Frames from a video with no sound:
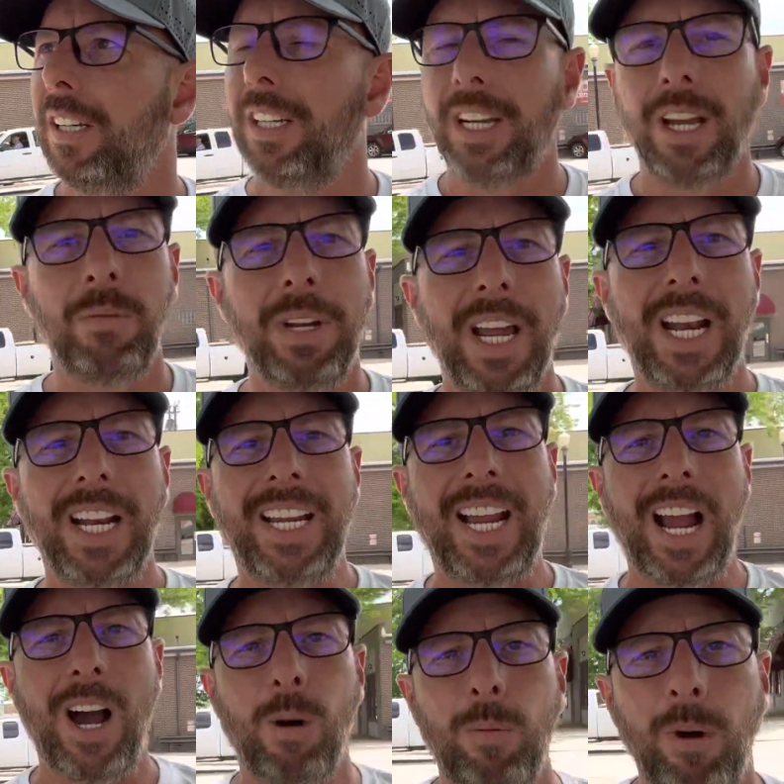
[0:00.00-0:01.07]
And we got a
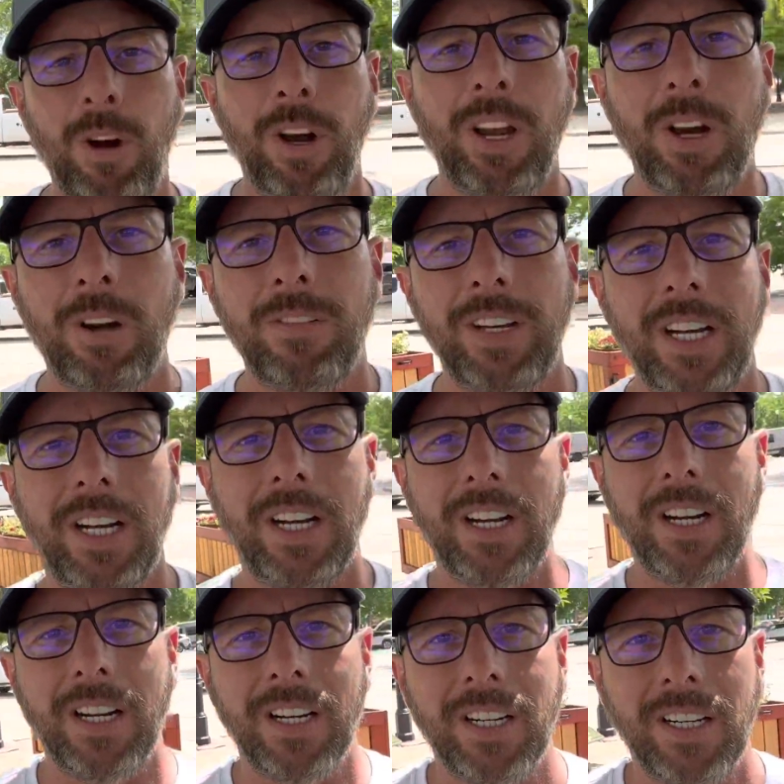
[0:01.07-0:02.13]
cowboy over
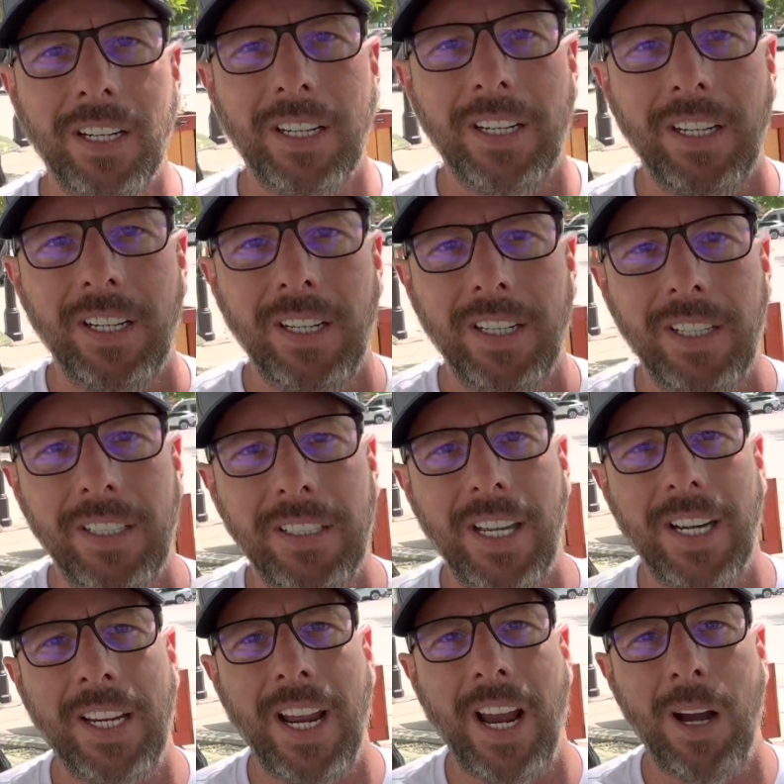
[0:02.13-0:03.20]
here. See
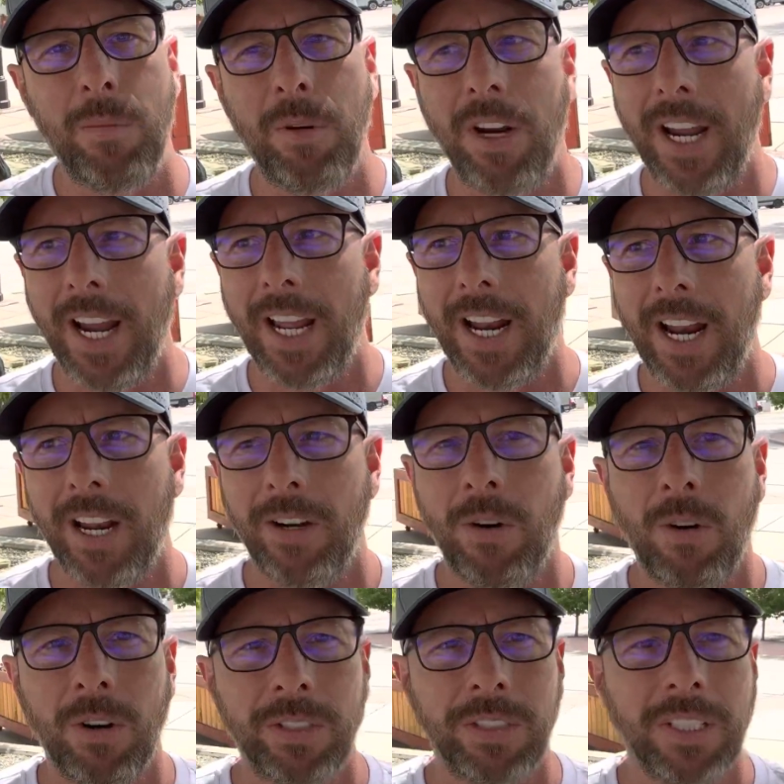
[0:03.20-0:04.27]
that cowboy hanging on the
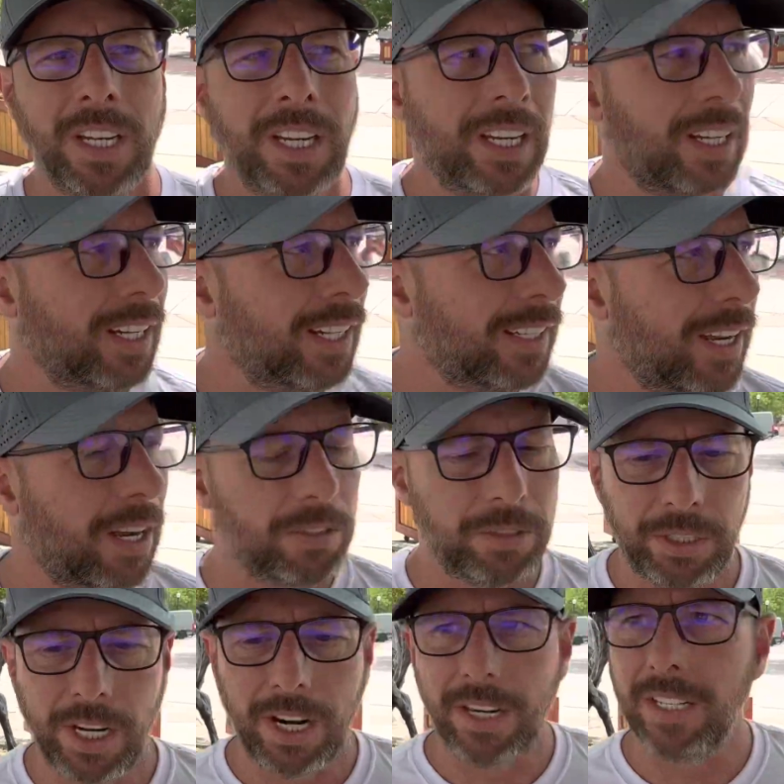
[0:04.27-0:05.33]
horse? Now
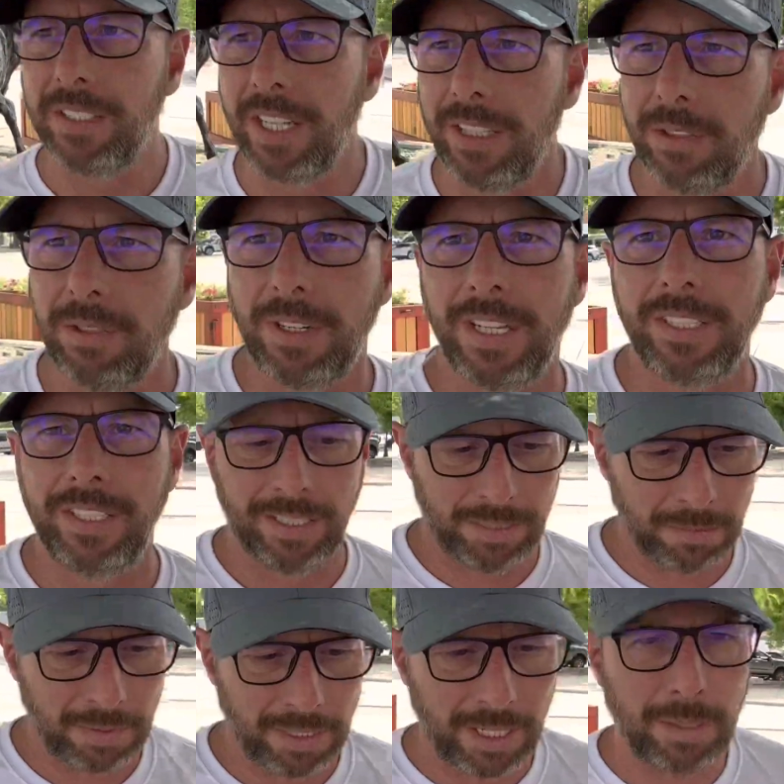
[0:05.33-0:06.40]
Sheridan's interesting to
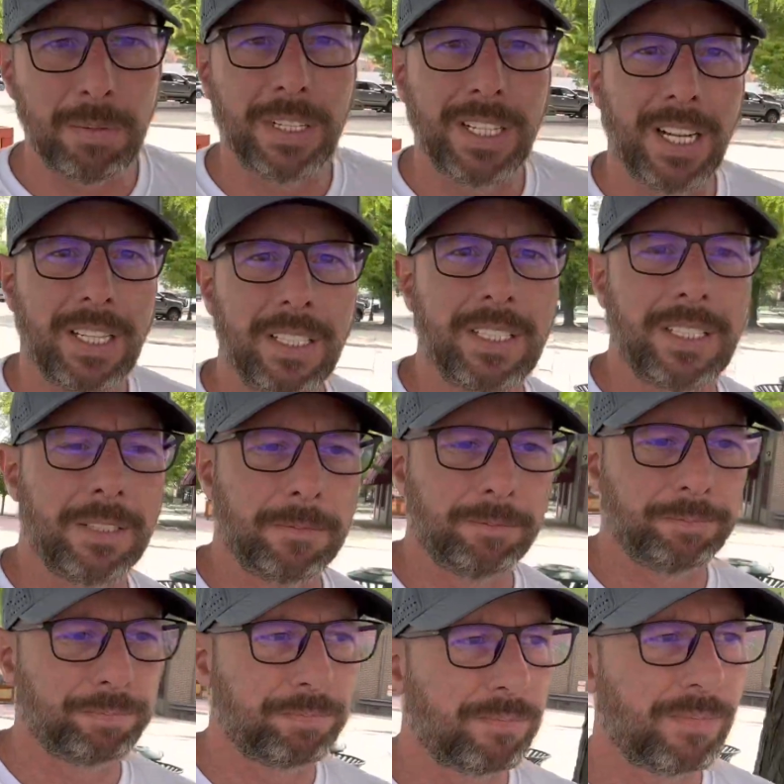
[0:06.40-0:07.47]
me because
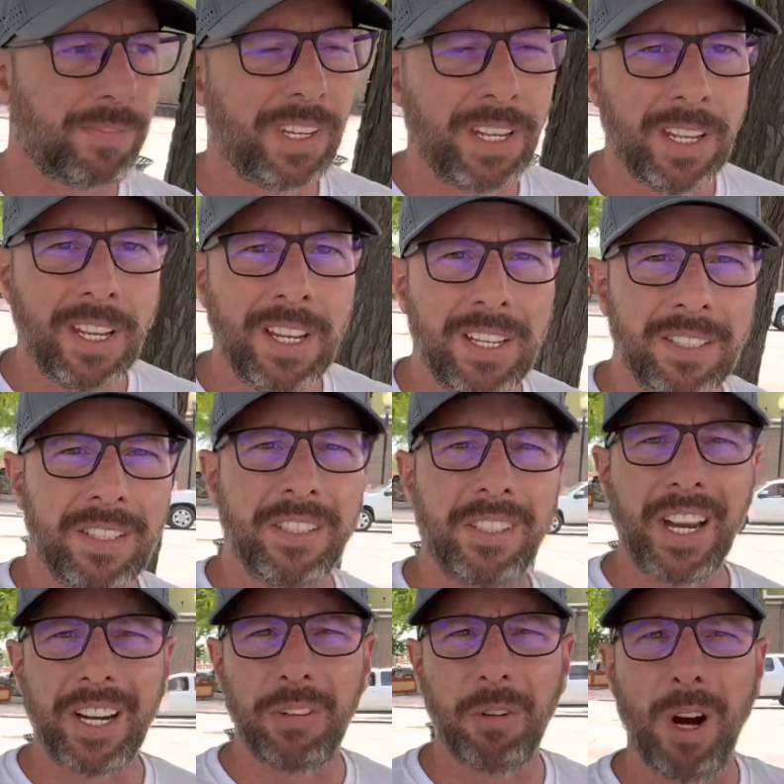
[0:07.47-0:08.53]
since I
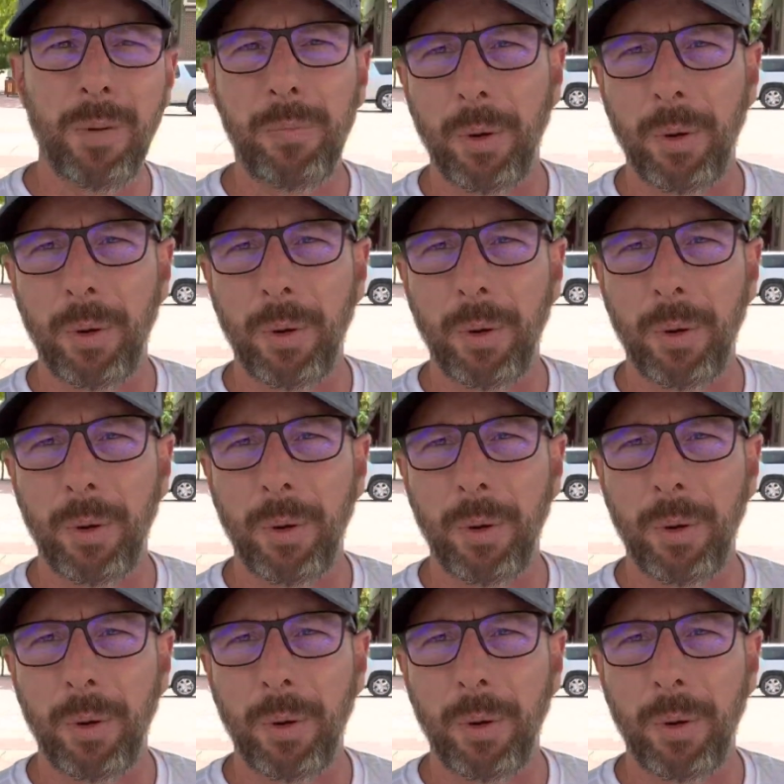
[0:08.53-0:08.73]
grew up